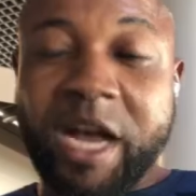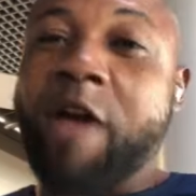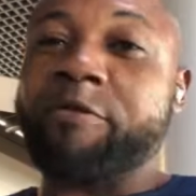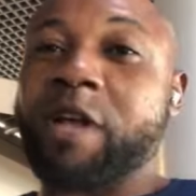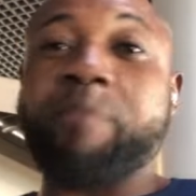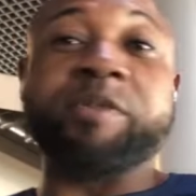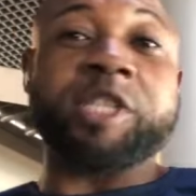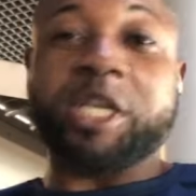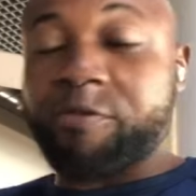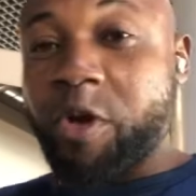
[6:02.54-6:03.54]
I've been
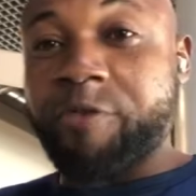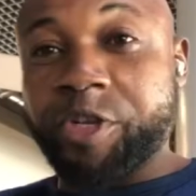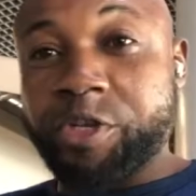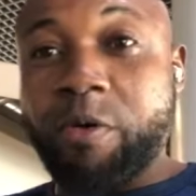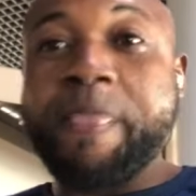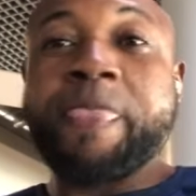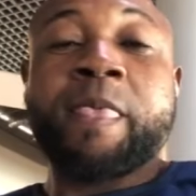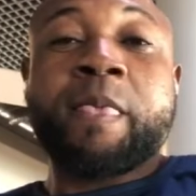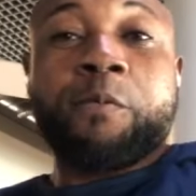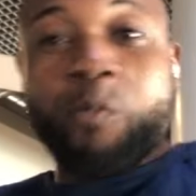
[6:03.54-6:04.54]
searching for a video
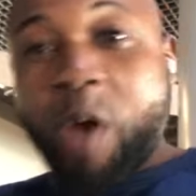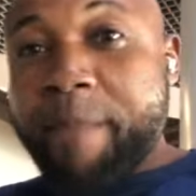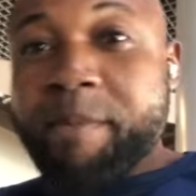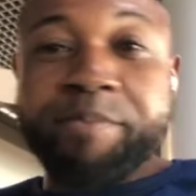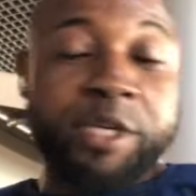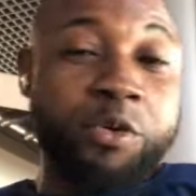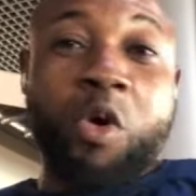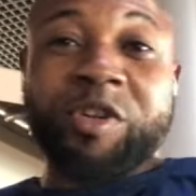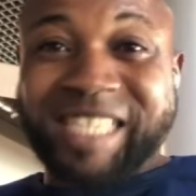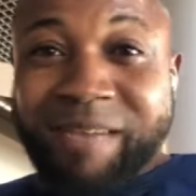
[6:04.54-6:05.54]
where maybe you
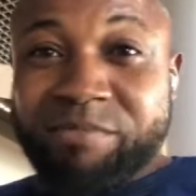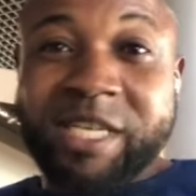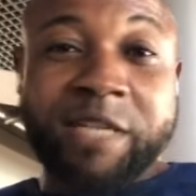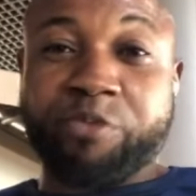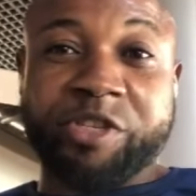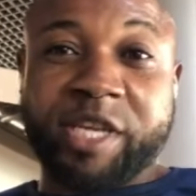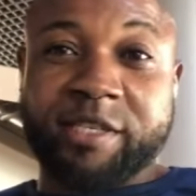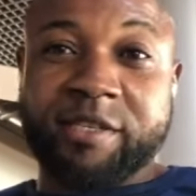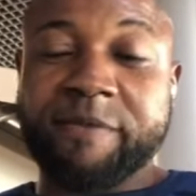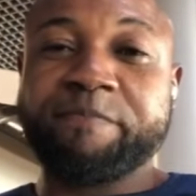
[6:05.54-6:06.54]
condemned that
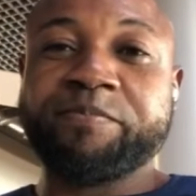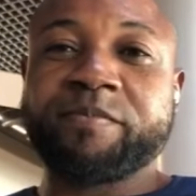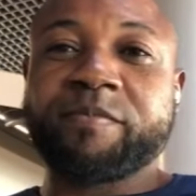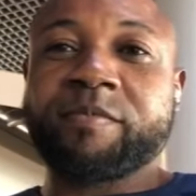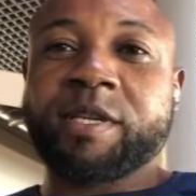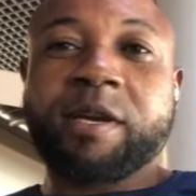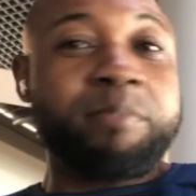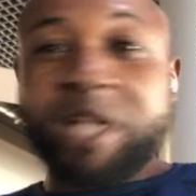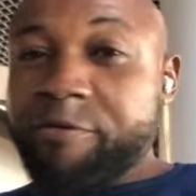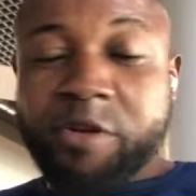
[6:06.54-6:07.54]
process,
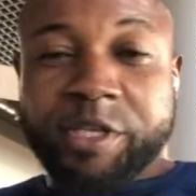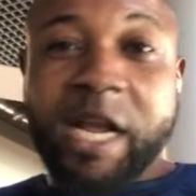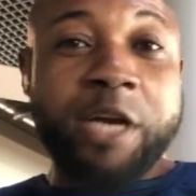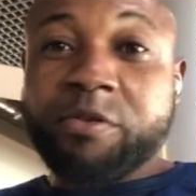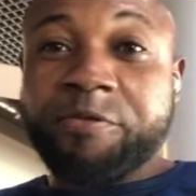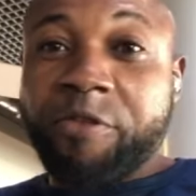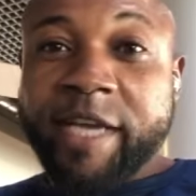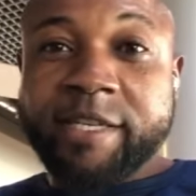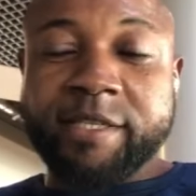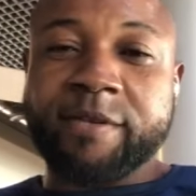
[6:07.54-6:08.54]
but I've not seen, I couldn't
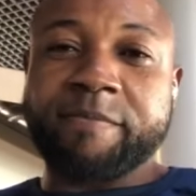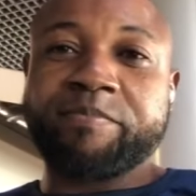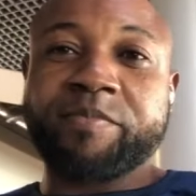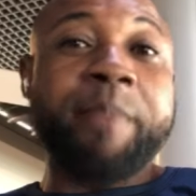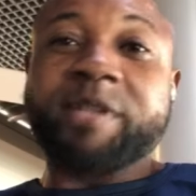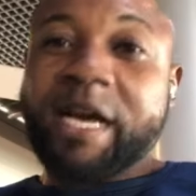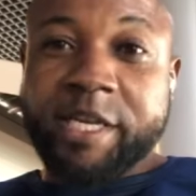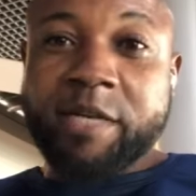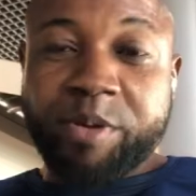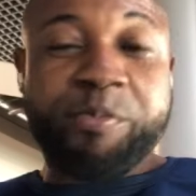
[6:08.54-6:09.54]
find it. I've been
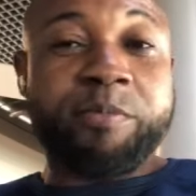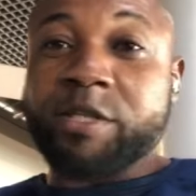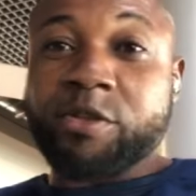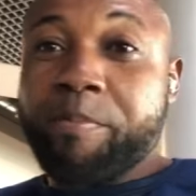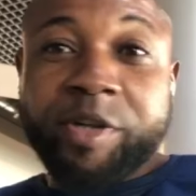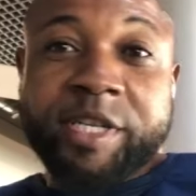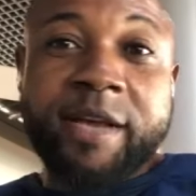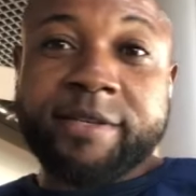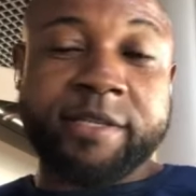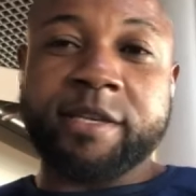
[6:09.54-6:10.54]
asking people, but nobody
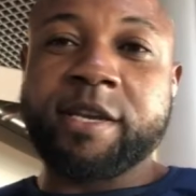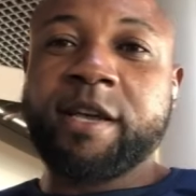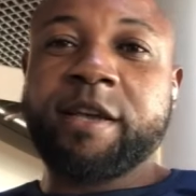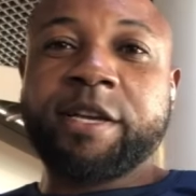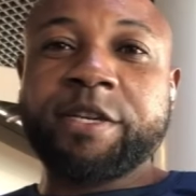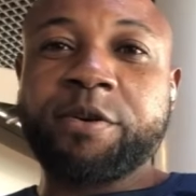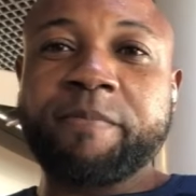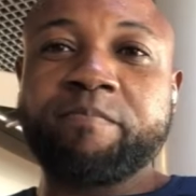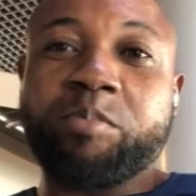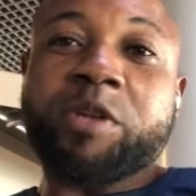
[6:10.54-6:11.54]
has it, you
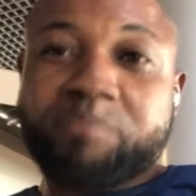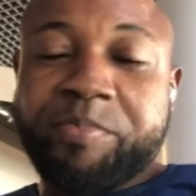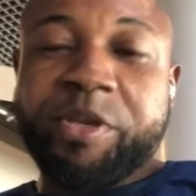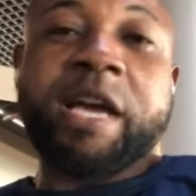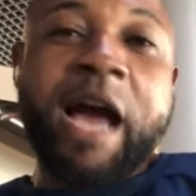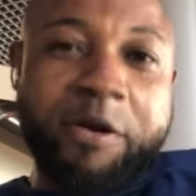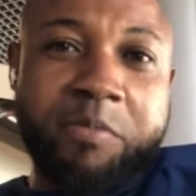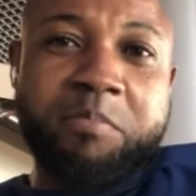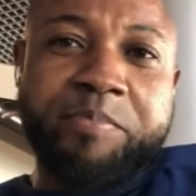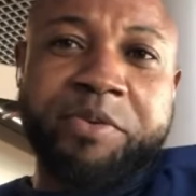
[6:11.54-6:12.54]
know. But maybe
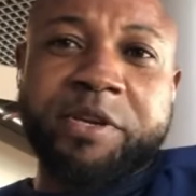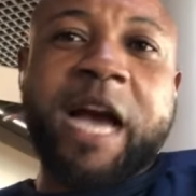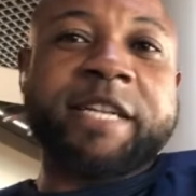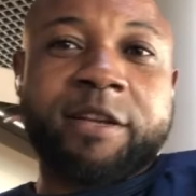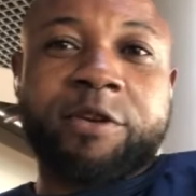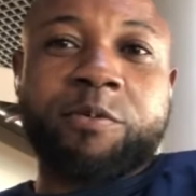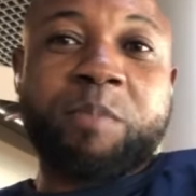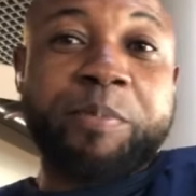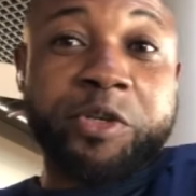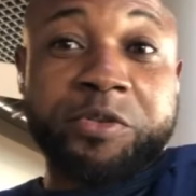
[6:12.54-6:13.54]

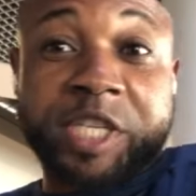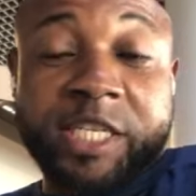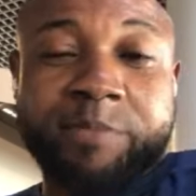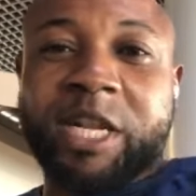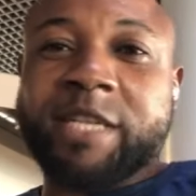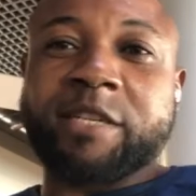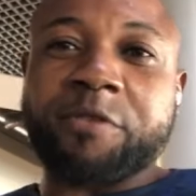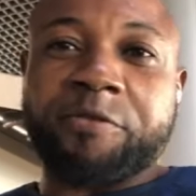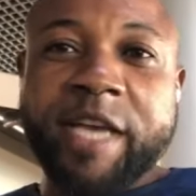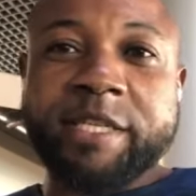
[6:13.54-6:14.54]
you did, but I did
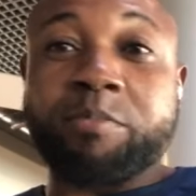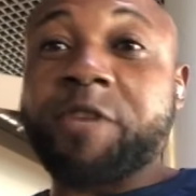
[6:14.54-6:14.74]
not find it.